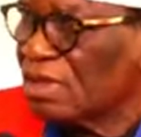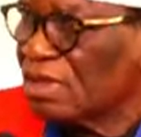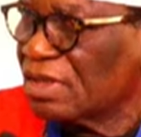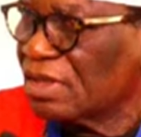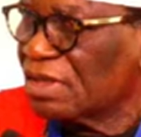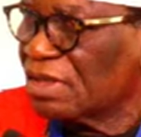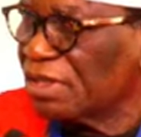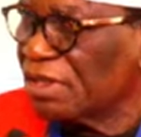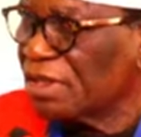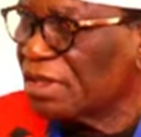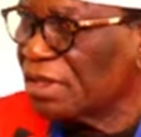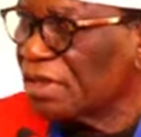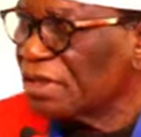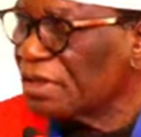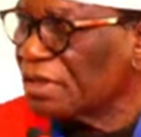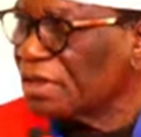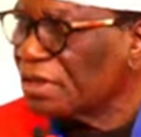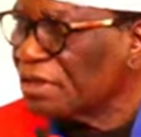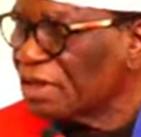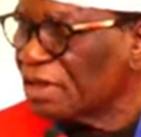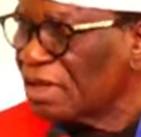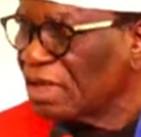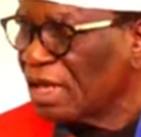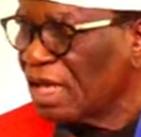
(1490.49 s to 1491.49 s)

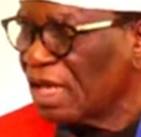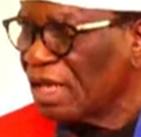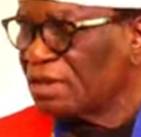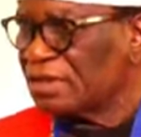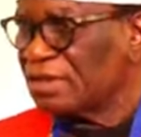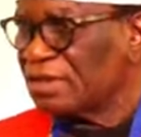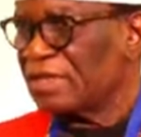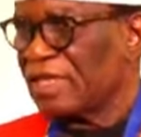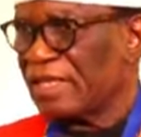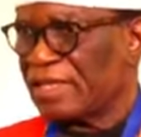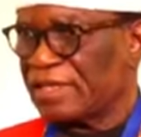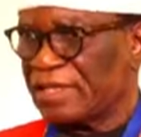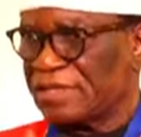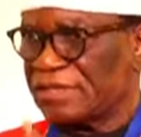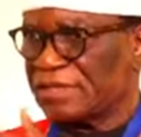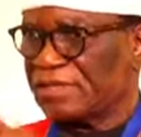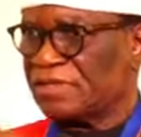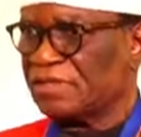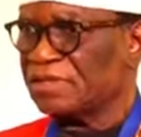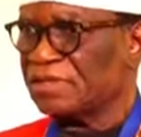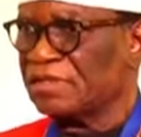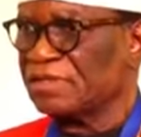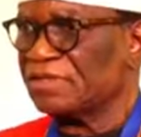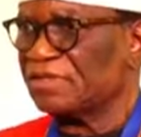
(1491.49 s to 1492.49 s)
I can
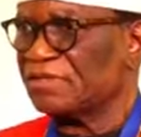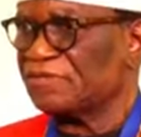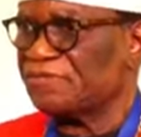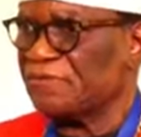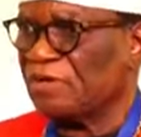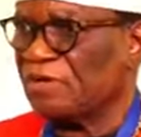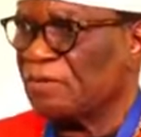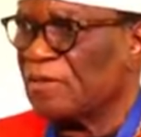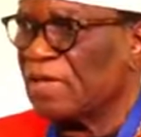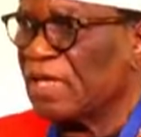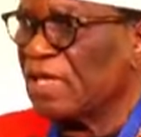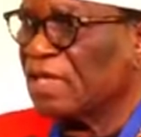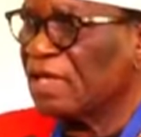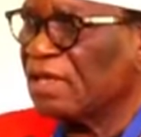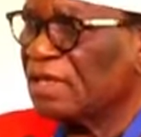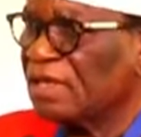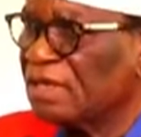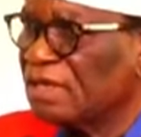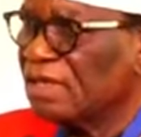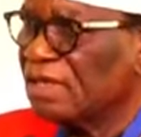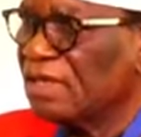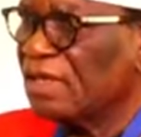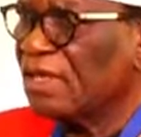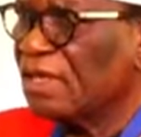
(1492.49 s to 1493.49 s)
see the former
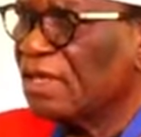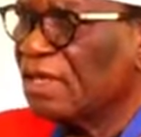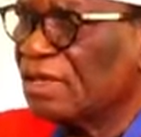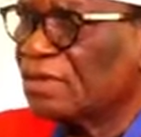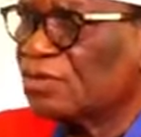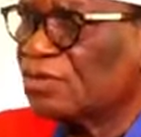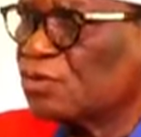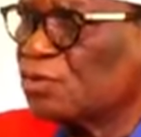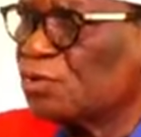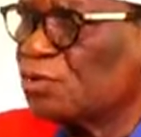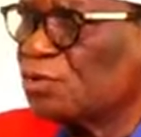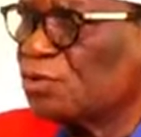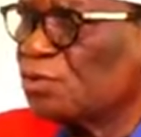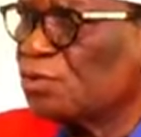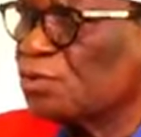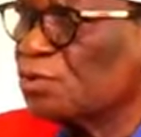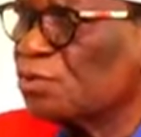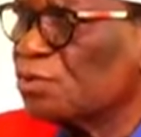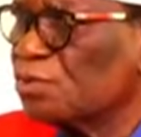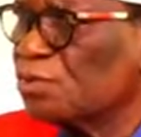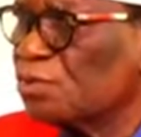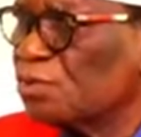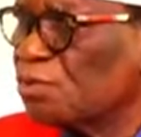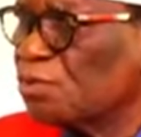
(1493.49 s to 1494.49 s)

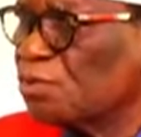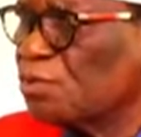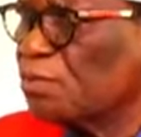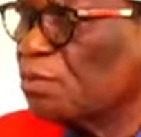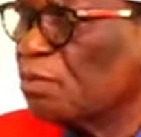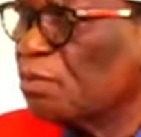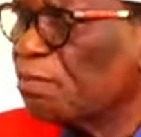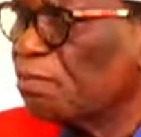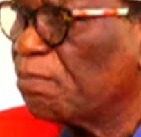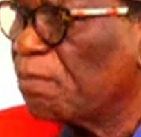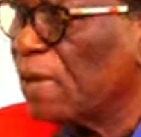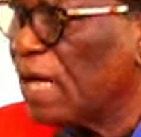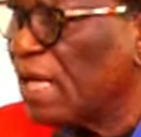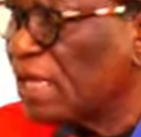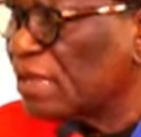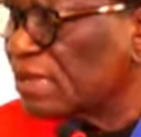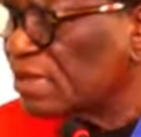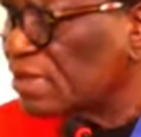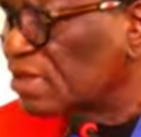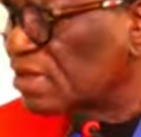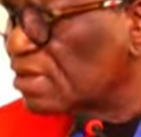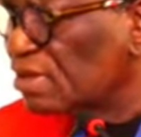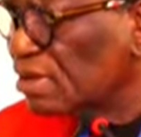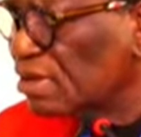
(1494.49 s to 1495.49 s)
two
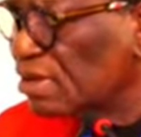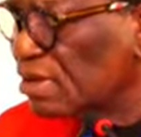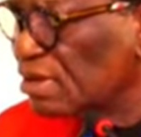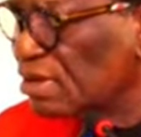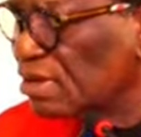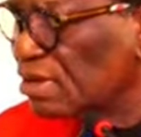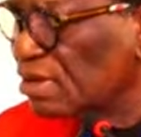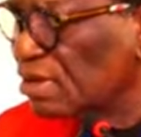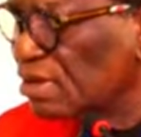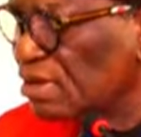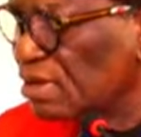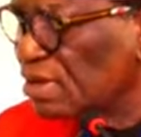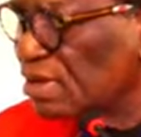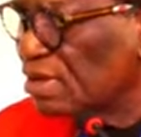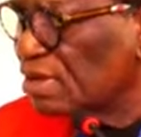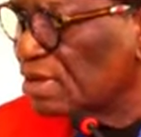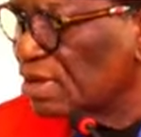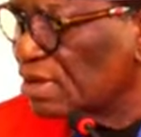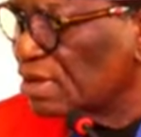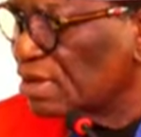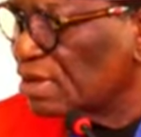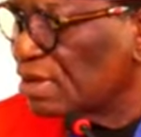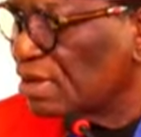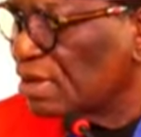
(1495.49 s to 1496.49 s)
past
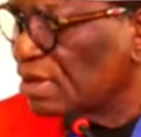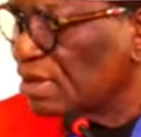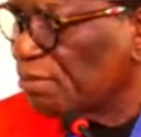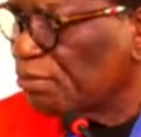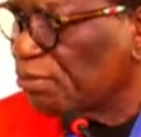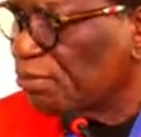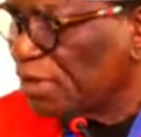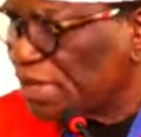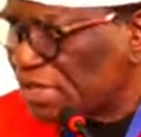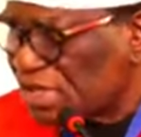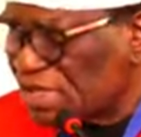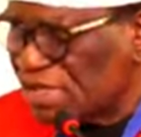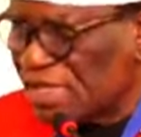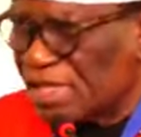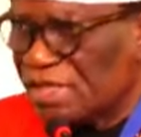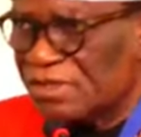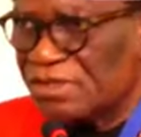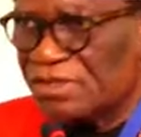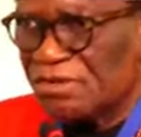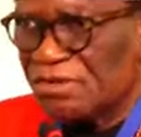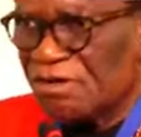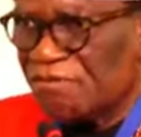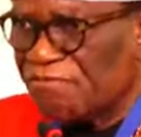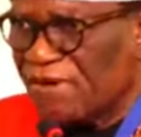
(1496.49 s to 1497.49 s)

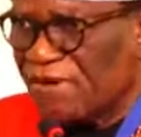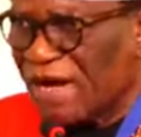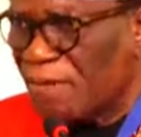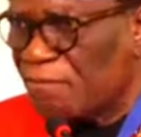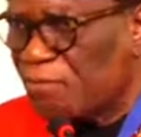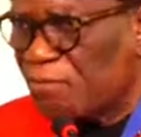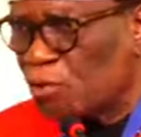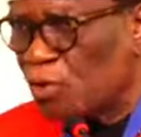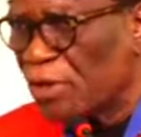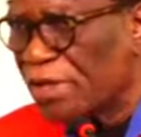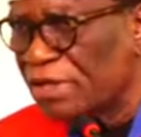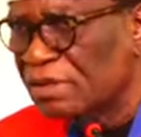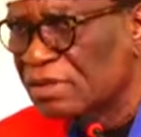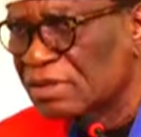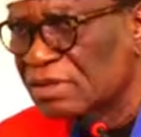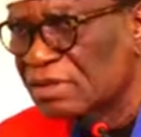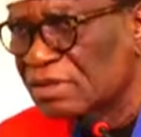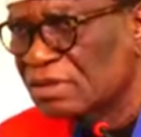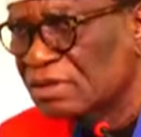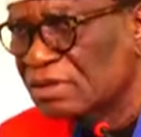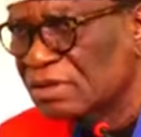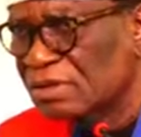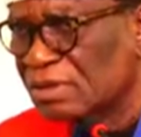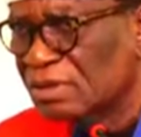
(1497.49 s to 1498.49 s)
presidents of APWEN,
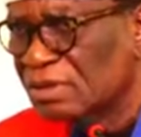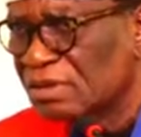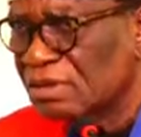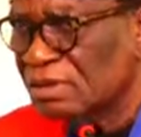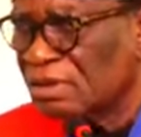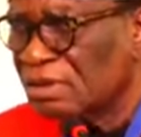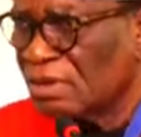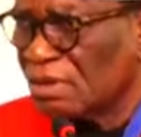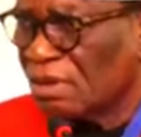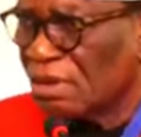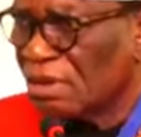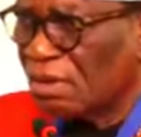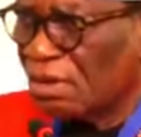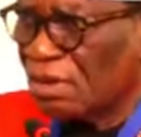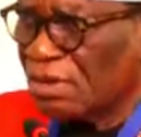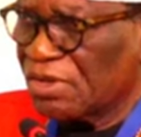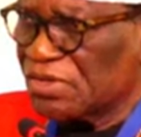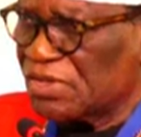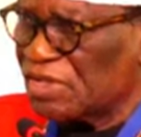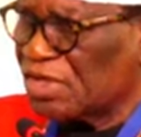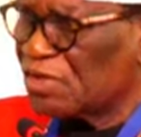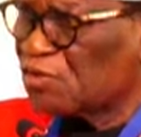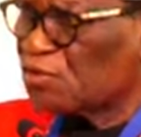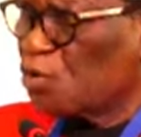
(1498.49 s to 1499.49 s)
or
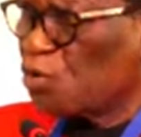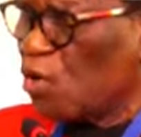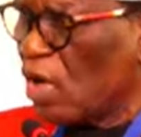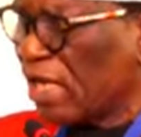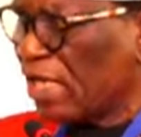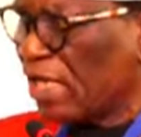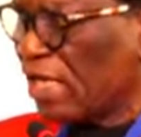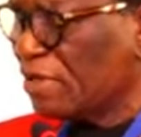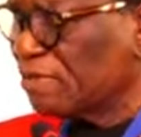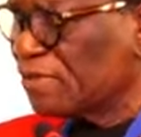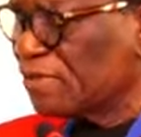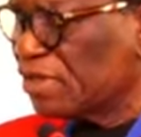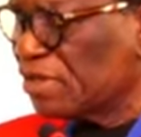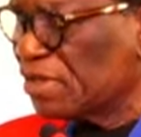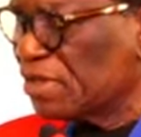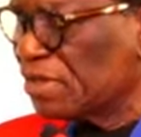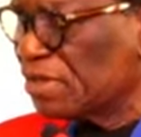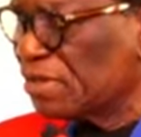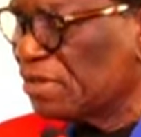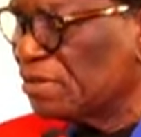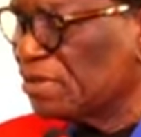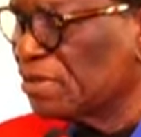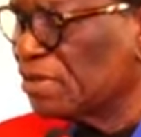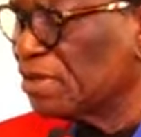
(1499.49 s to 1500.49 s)
is it one I'm
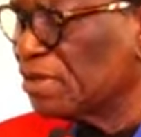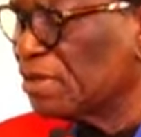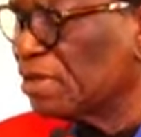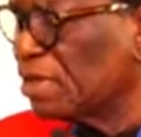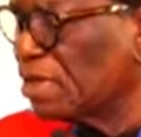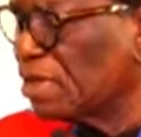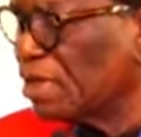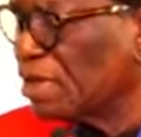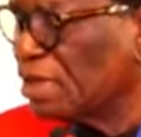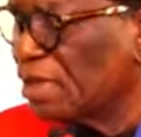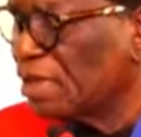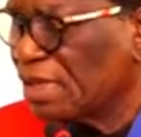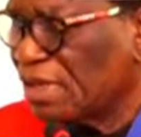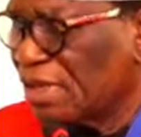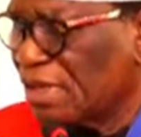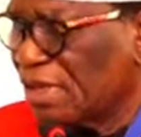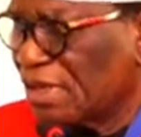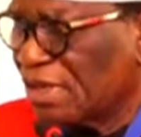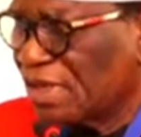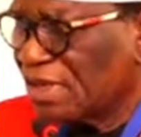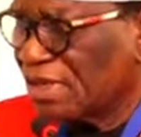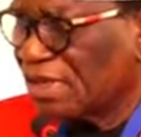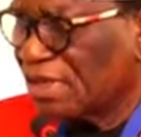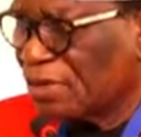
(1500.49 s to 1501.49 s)
seeing?
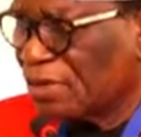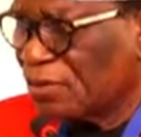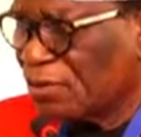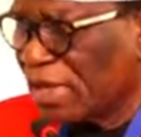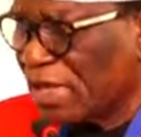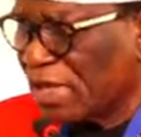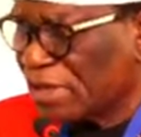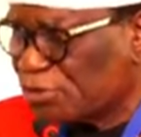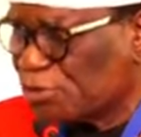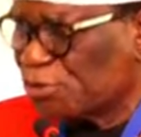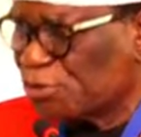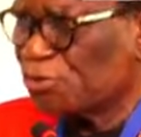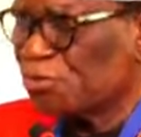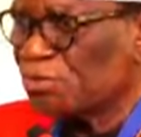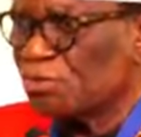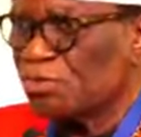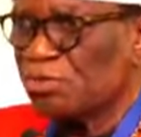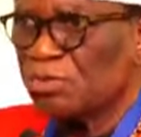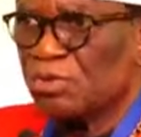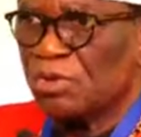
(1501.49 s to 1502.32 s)
There we are two.